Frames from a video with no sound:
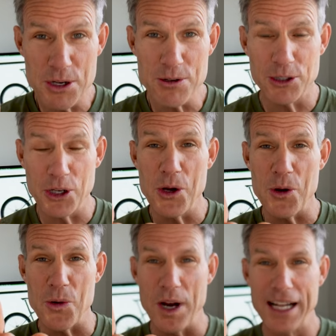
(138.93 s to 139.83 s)
do
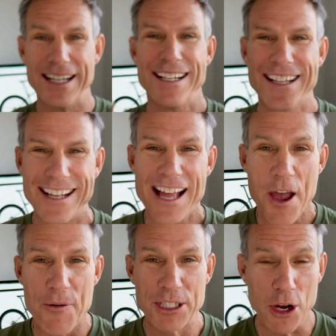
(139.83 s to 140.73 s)
too.
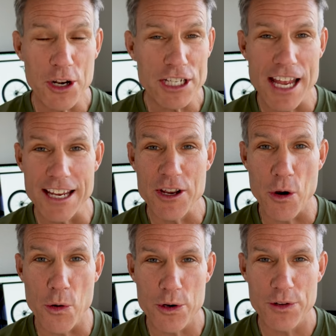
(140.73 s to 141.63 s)
We started taking
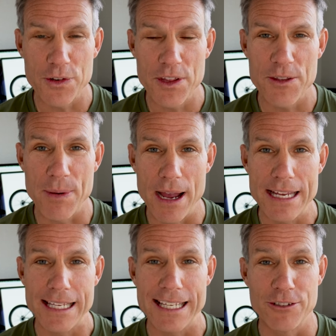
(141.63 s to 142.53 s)
orders for this
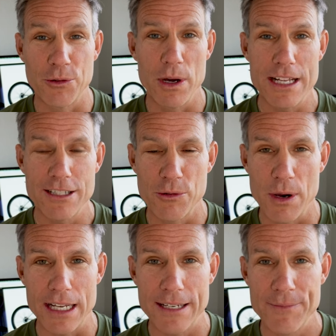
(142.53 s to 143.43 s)
bike in
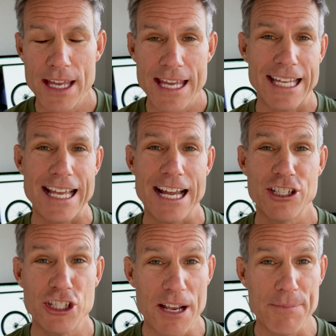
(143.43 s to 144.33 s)
2020. It got
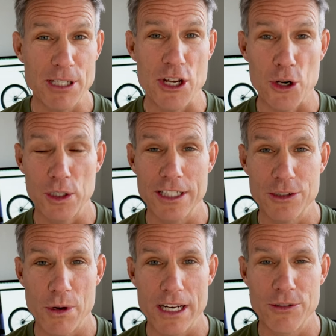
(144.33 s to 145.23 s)
shipped in early
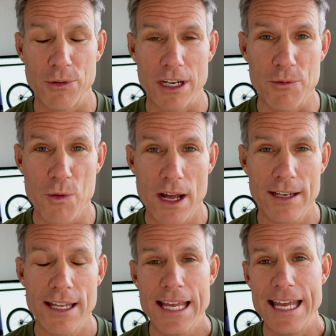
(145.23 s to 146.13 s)

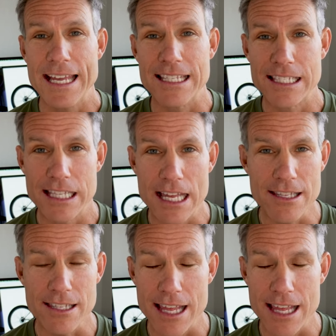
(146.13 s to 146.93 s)
2021. And since